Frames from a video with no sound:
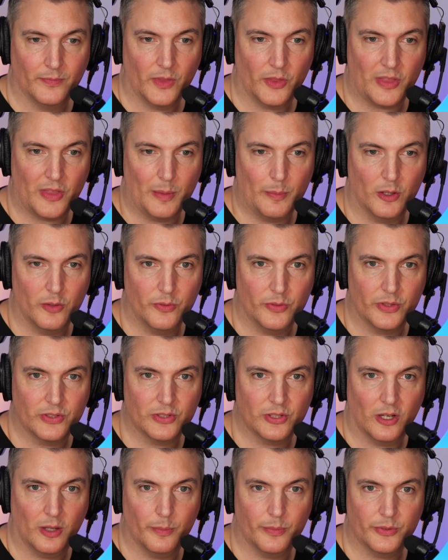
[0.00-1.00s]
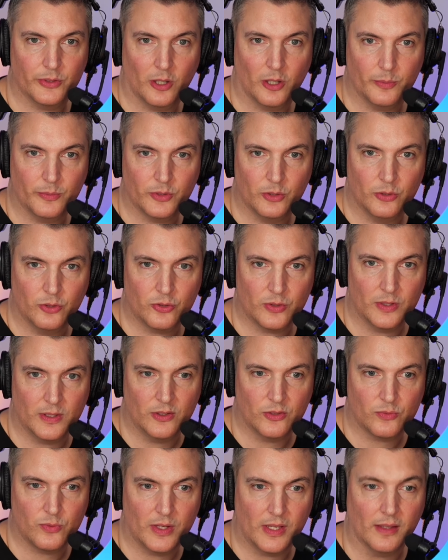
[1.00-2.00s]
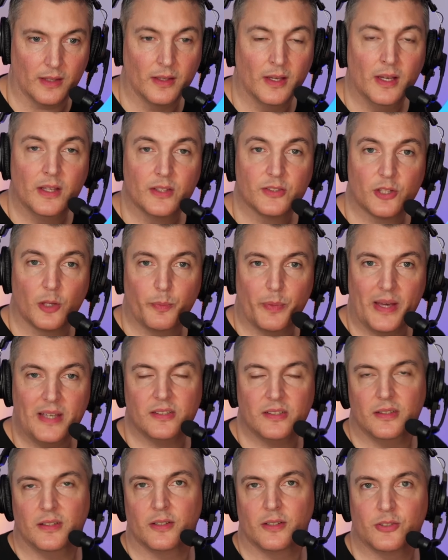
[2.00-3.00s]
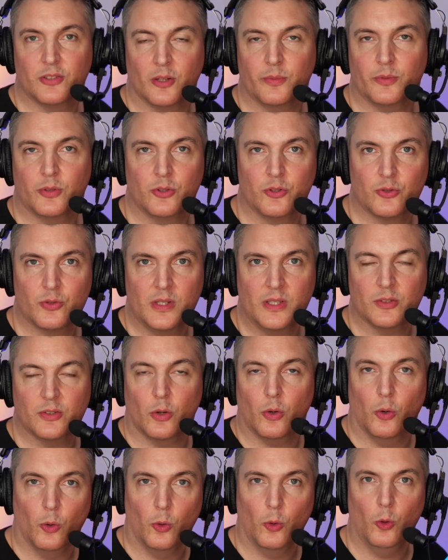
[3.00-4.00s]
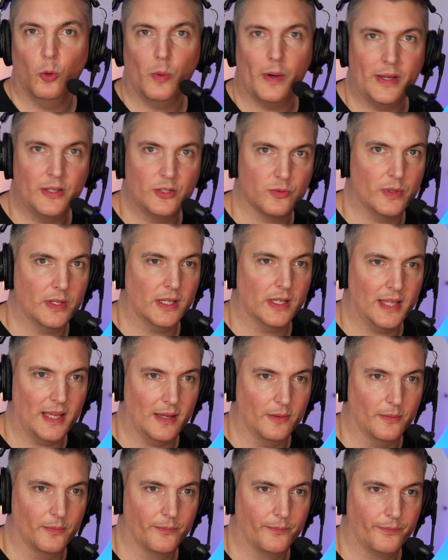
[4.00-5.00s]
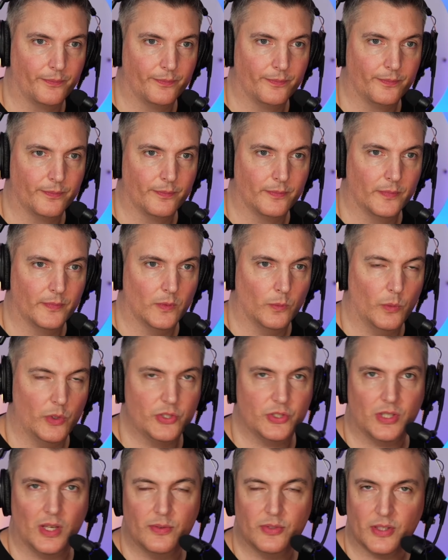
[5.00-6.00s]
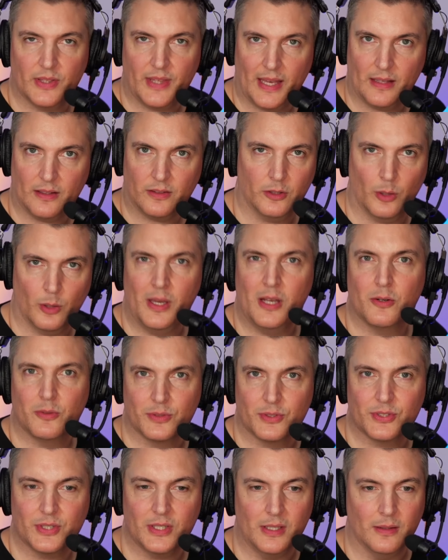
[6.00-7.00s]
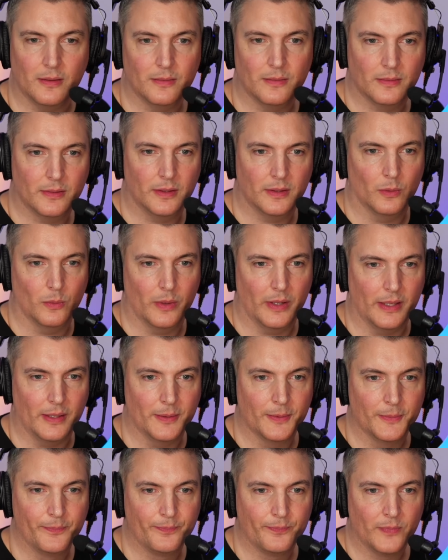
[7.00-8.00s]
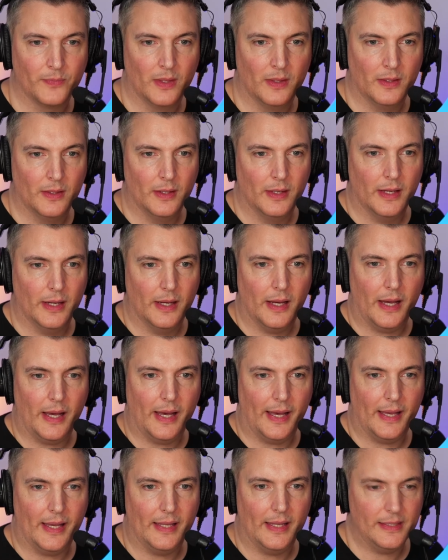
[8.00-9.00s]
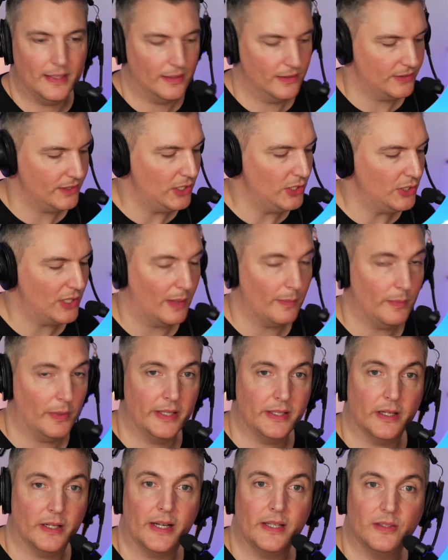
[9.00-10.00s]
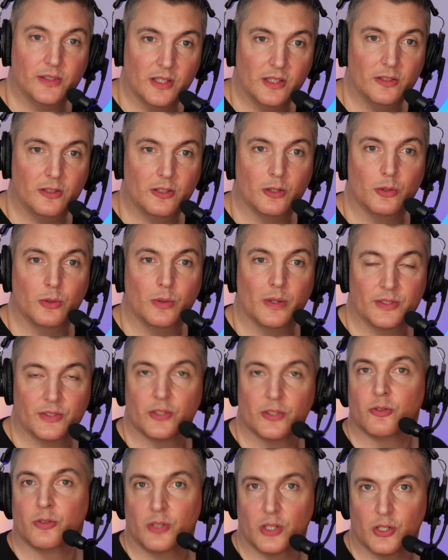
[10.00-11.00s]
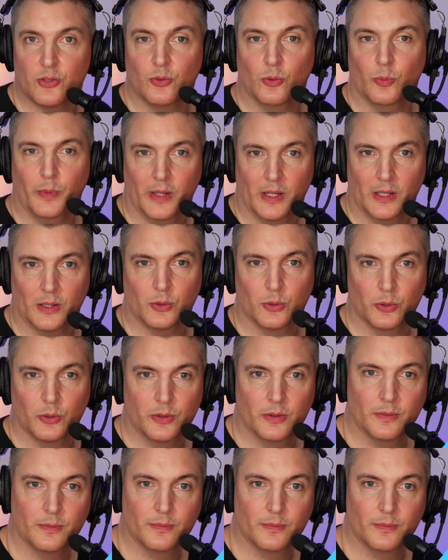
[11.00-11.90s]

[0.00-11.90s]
thumb over the top 2 strings ringing. So basically those top 2 strings are always ringing out, which gives it that coherency in a way. And then C sharp minor I did do as the traditional bar chord.